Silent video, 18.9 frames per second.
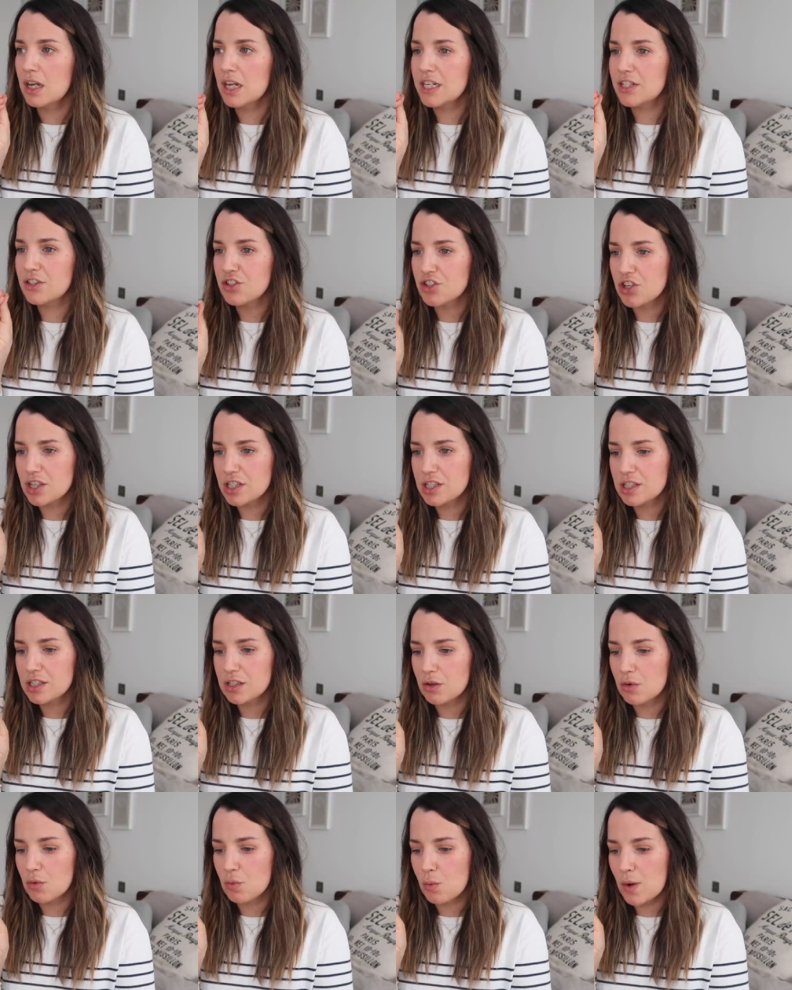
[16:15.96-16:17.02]
it's
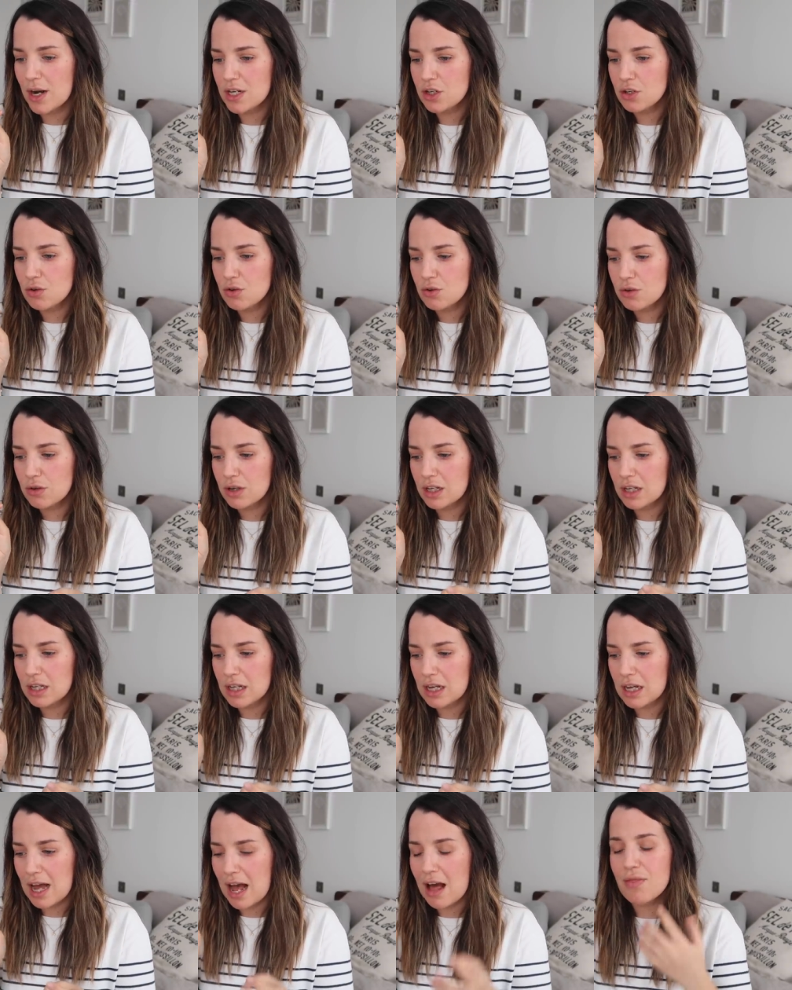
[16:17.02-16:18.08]
just when you're
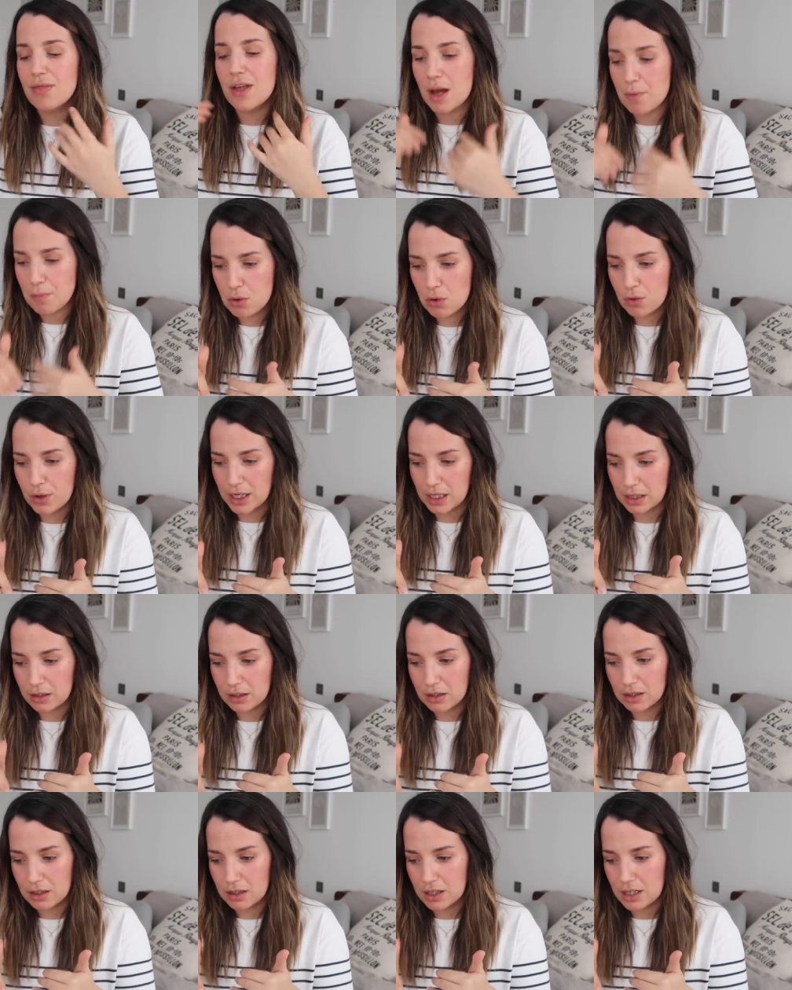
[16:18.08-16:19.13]
at that
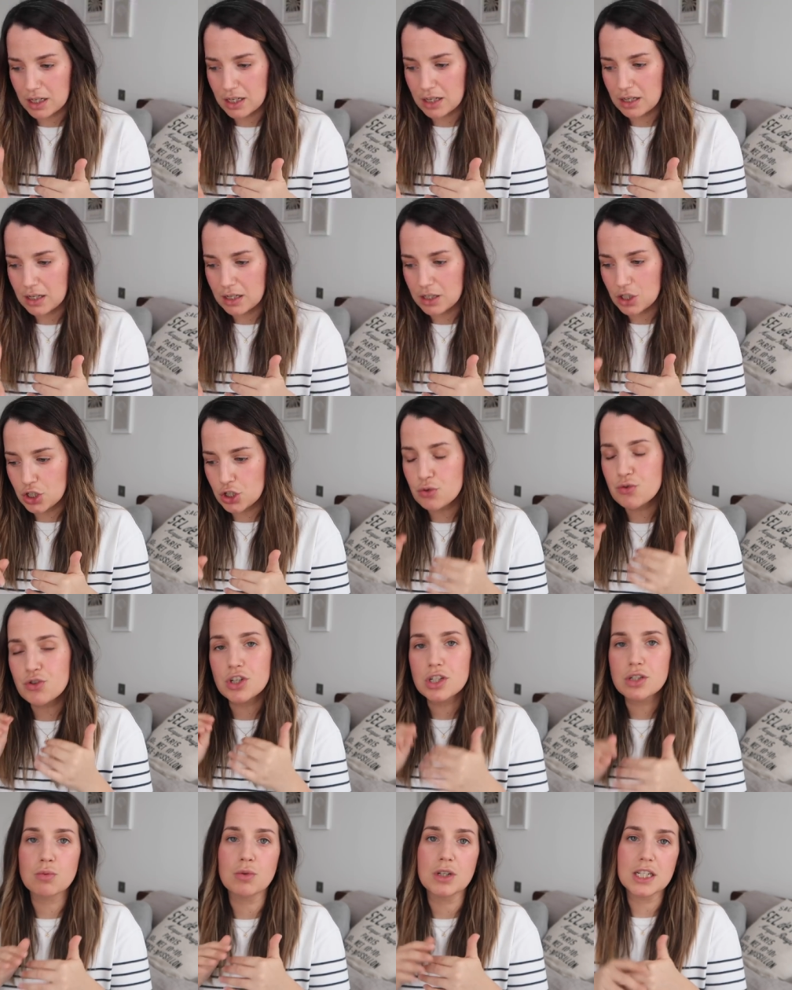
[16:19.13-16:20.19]
point, you
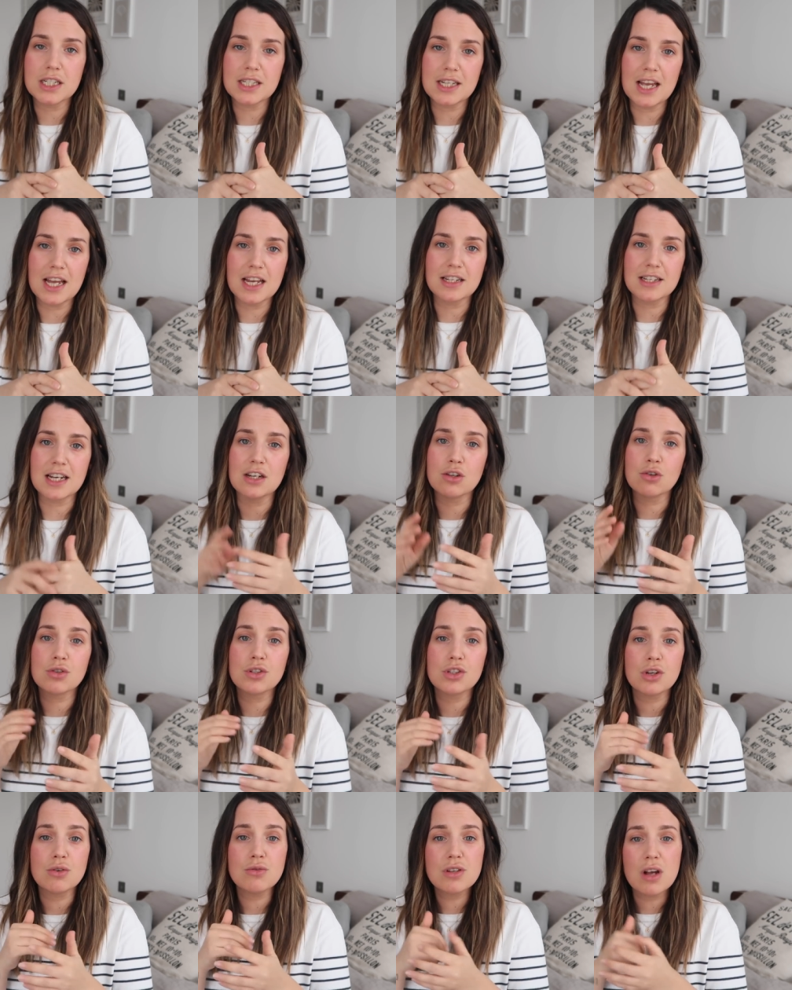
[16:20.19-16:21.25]
just want it to end and you're
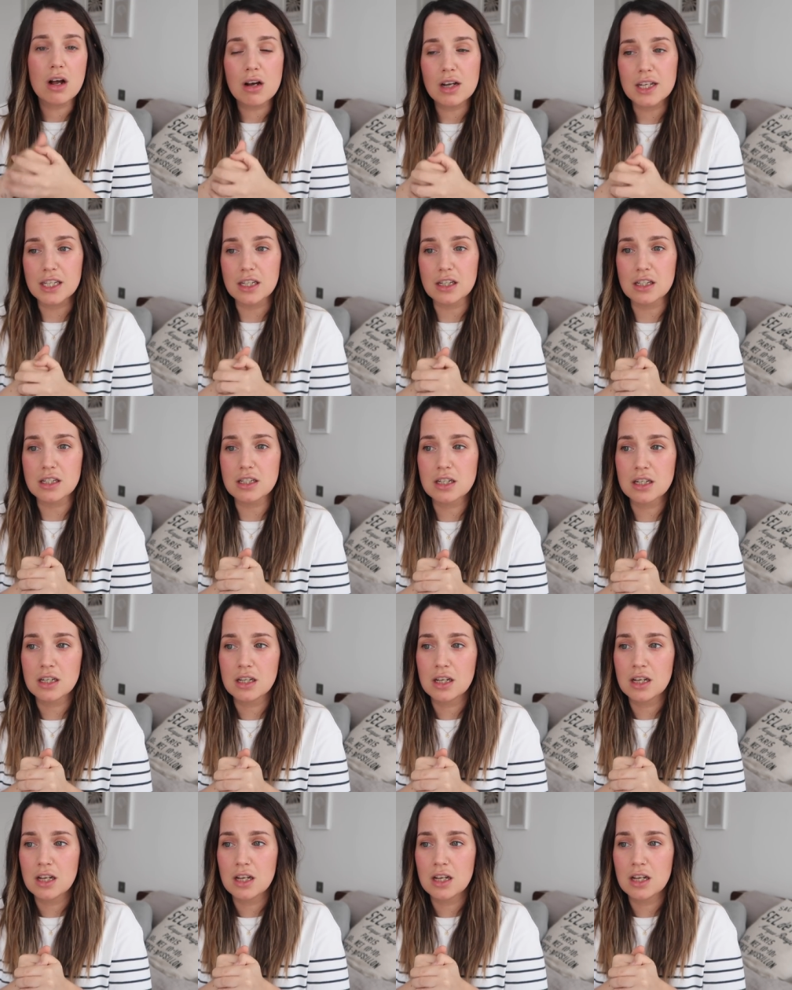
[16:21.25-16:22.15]
so tired.